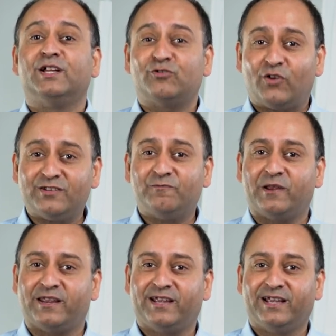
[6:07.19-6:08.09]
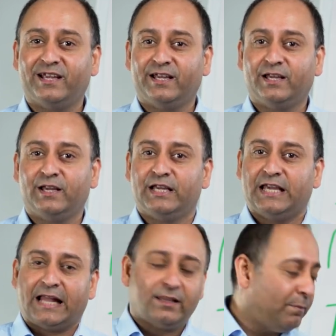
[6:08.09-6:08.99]
Trust me.
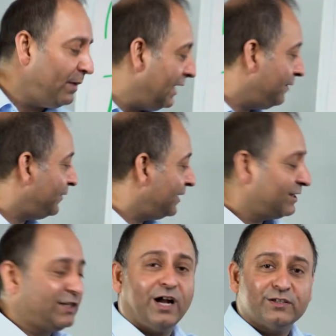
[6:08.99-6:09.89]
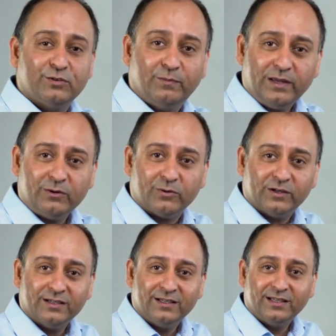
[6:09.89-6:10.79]
And the belief starts to build.
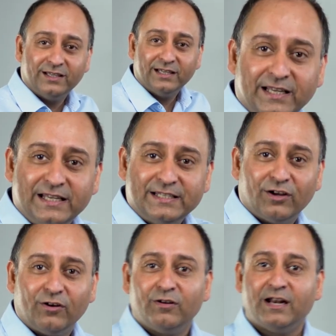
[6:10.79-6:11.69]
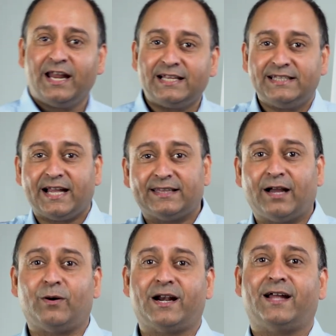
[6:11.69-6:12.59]
So let's get
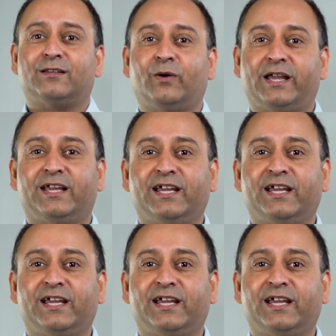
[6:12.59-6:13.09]
that one out of the way.